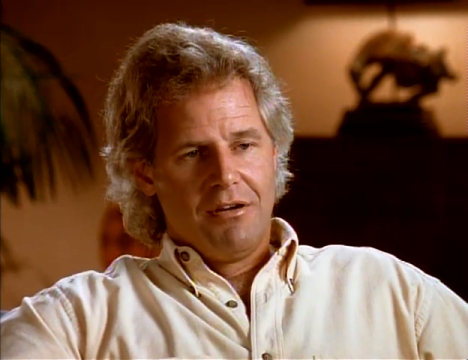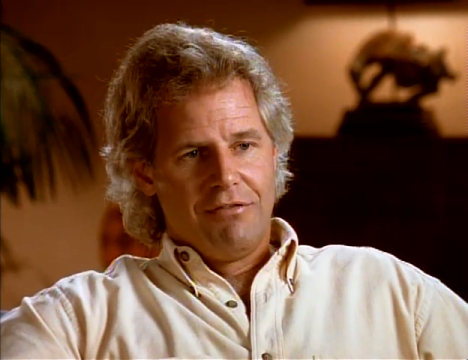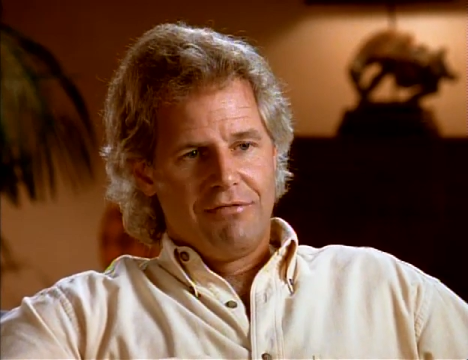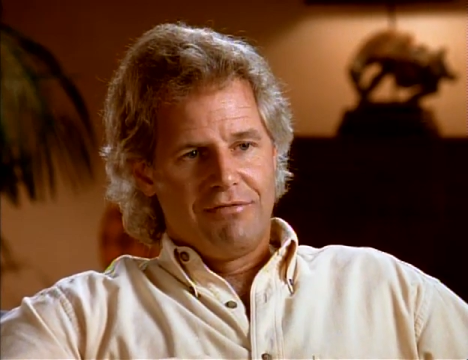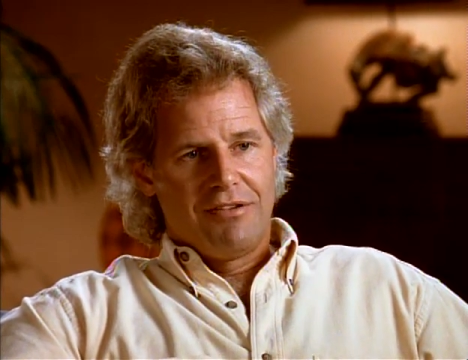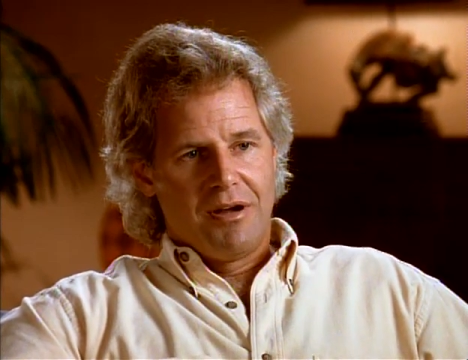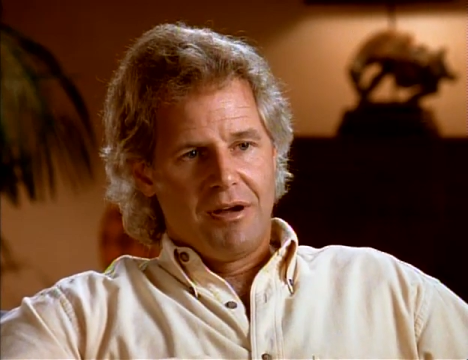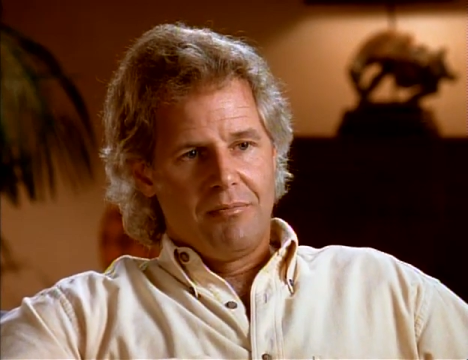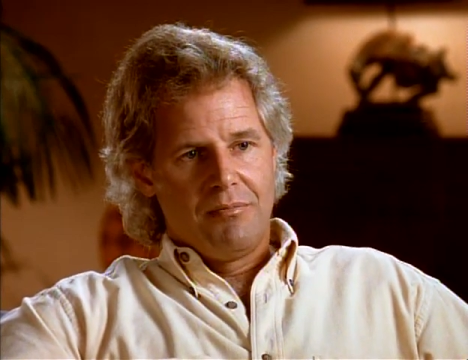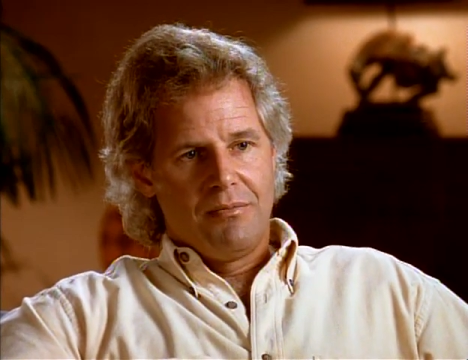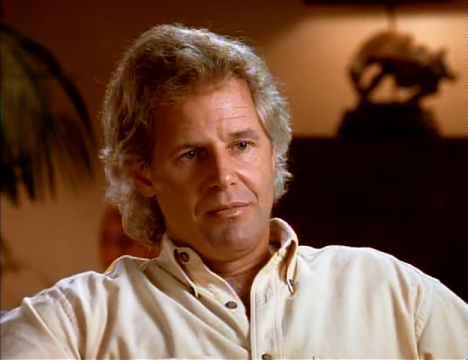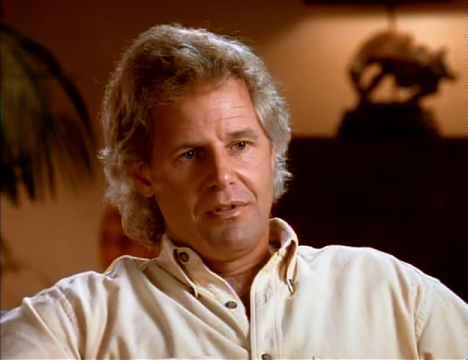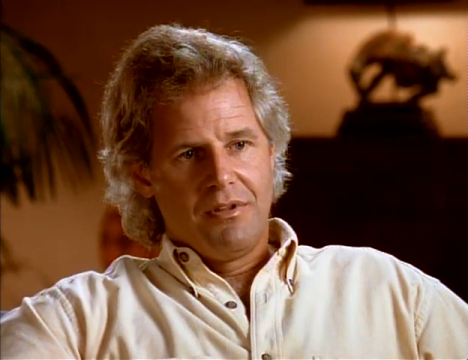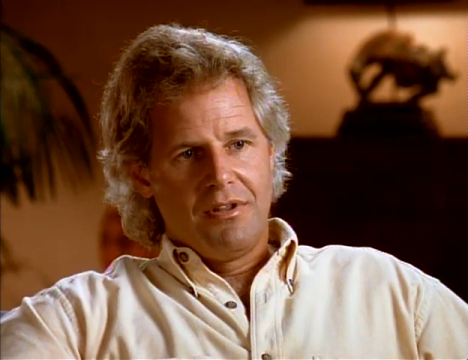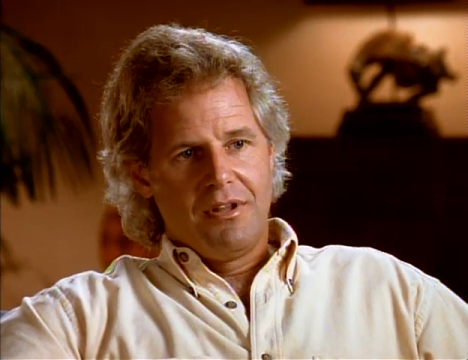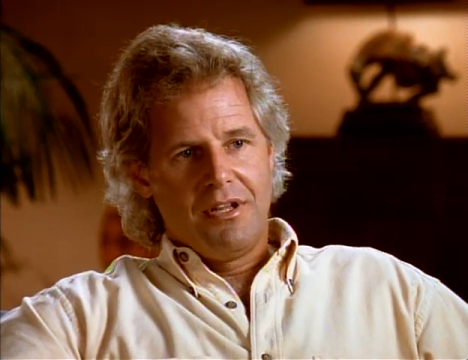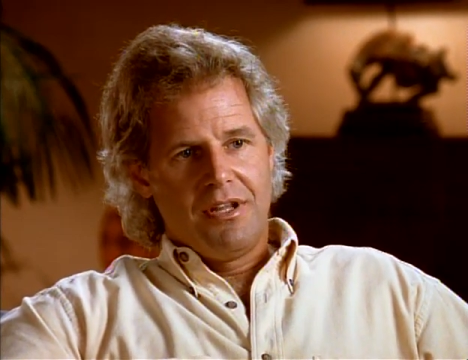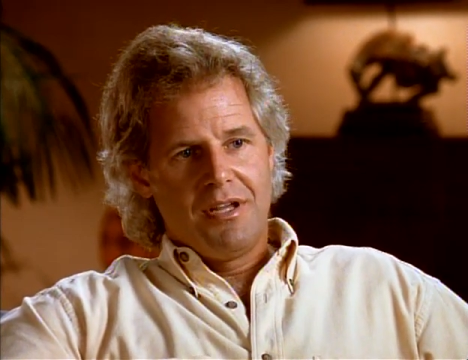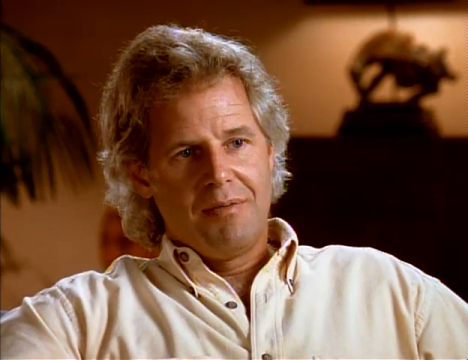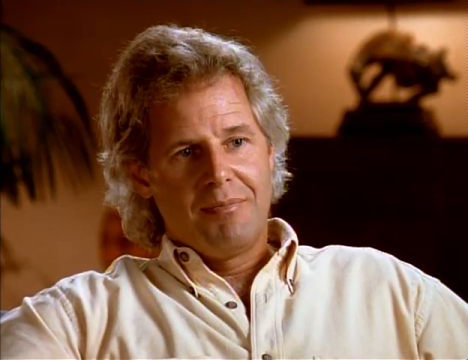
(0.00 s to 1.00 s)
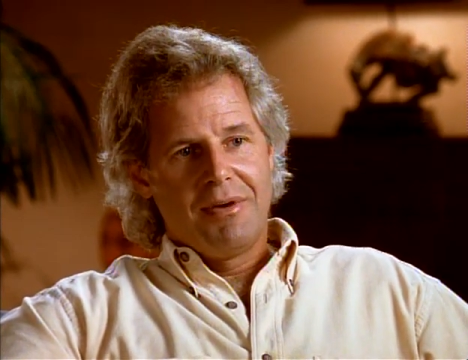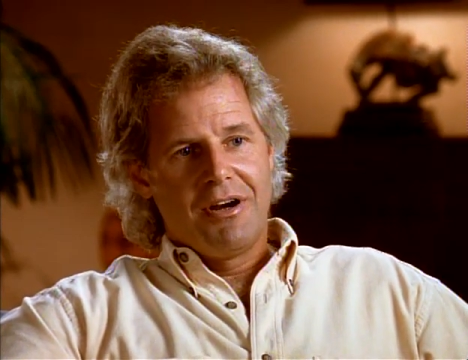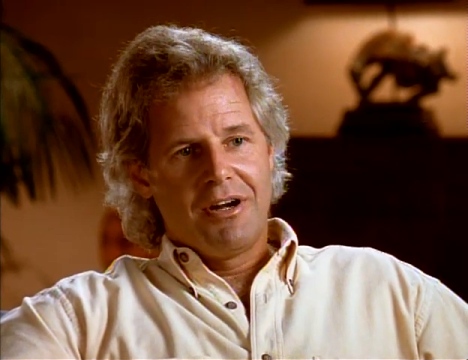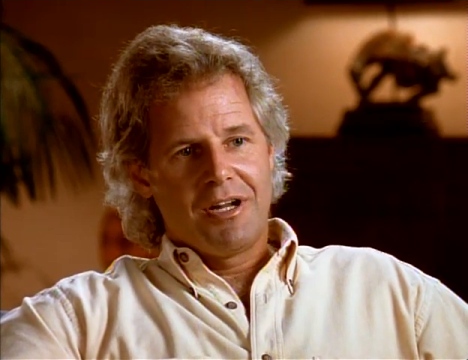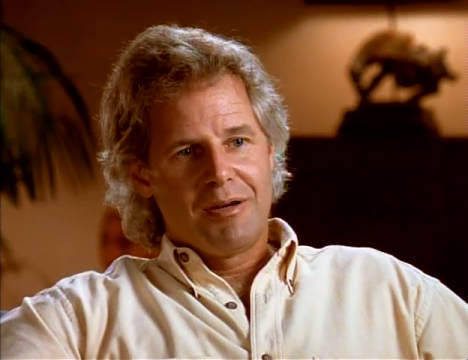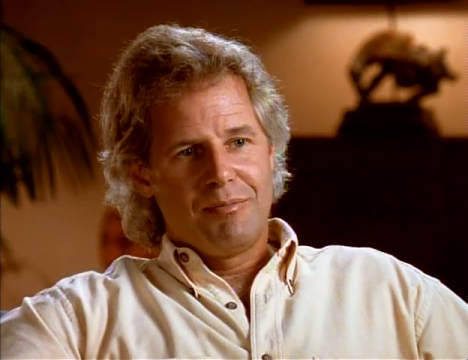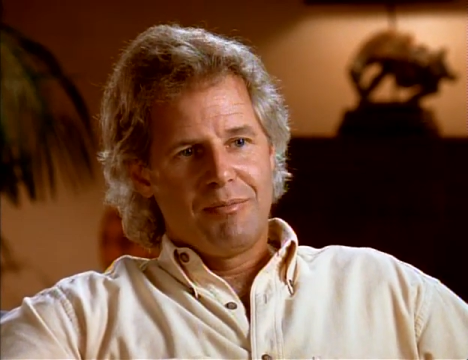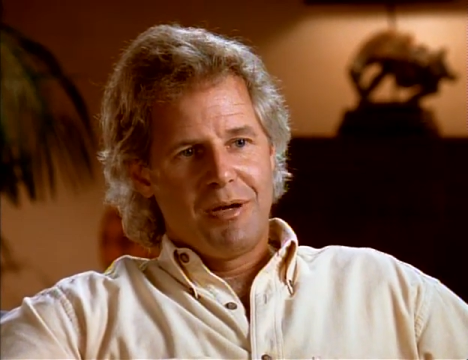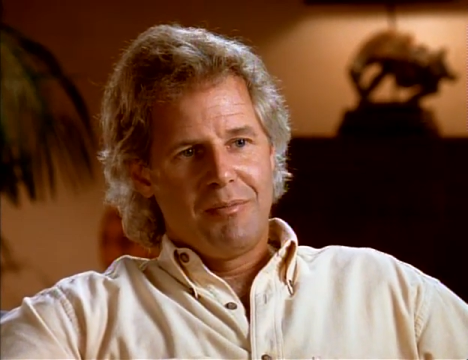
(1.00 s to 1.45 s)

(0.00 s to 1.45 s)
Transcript: from the American